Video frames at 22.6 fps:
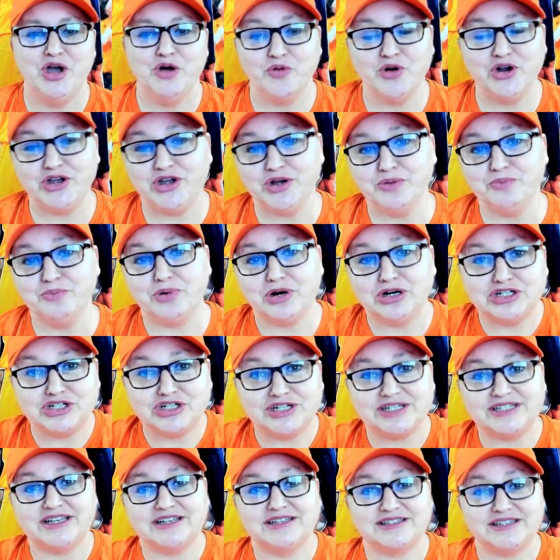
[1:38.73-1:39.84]
where you can
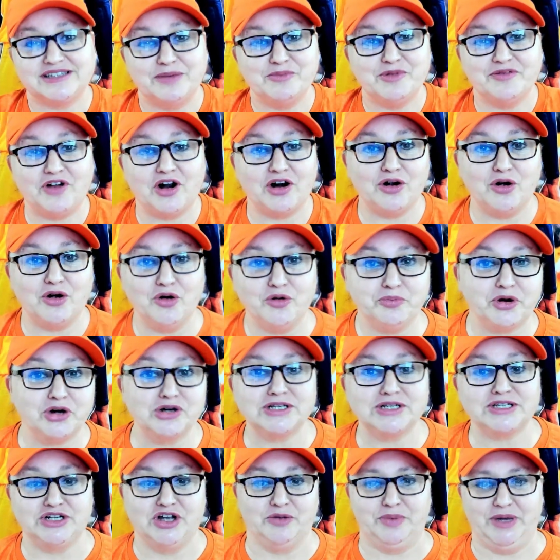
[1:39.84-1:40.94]
purchase some of our own
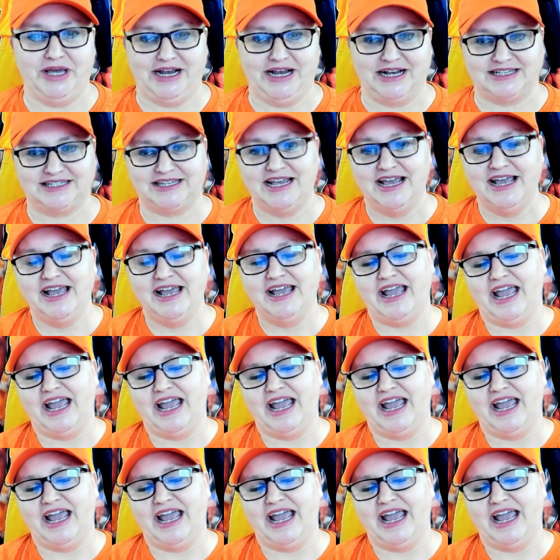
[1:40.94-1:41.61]
personal picks.